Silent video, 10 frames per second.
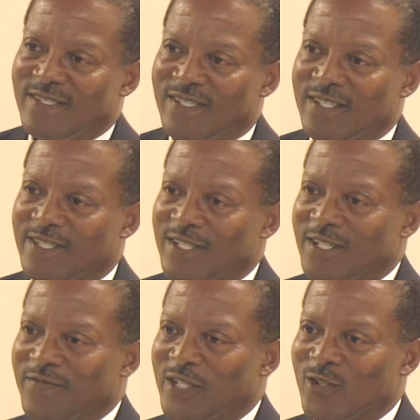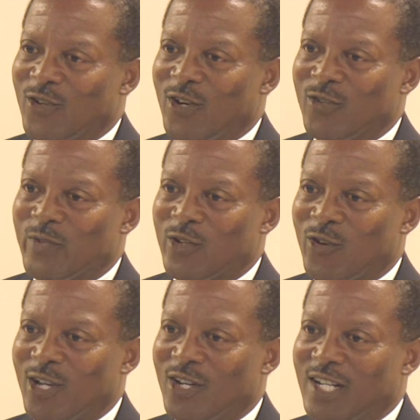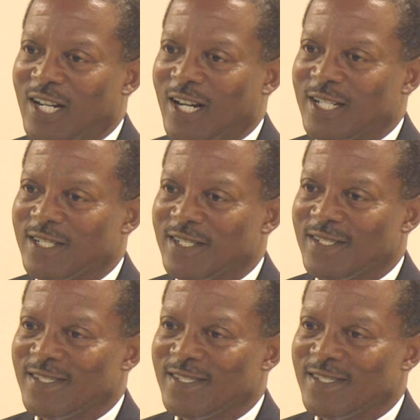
to serve the Lord with all our heart?